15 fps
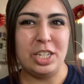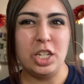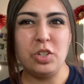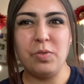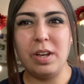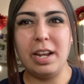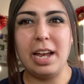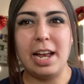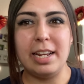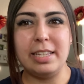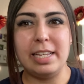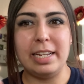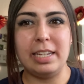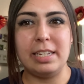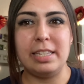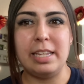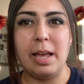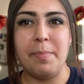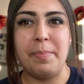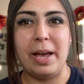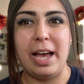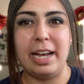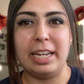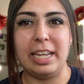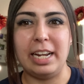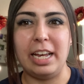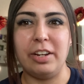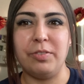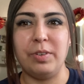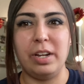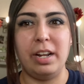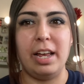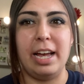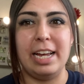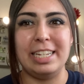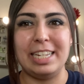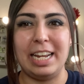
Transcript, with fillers: just really had to take a step back and like realize and